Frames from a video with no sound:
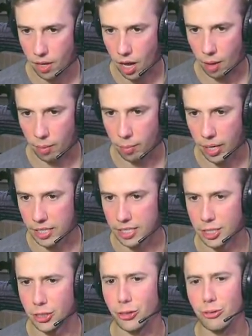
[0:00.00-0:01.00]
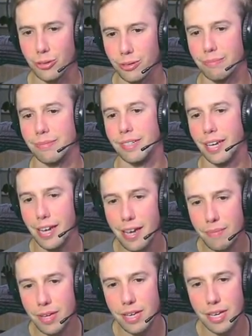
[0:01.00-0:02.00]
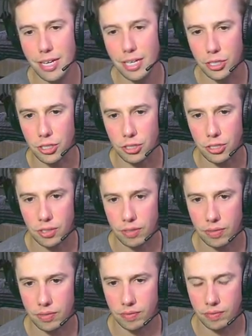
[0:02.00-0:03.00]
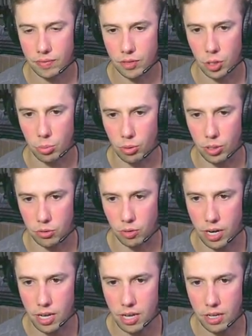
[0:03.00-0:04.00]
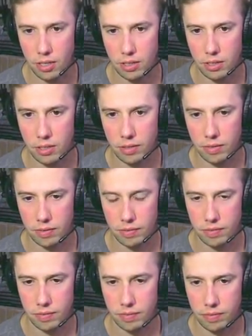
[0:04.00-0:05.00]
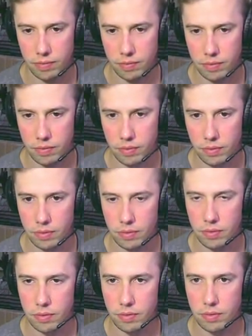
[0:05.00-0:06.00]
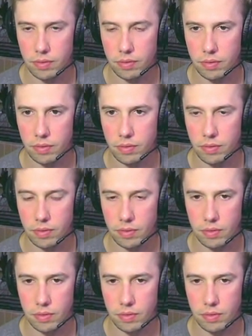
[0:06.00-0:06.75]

I'm about to do some damage. You boys ready? These plants release poisonous gas when cut.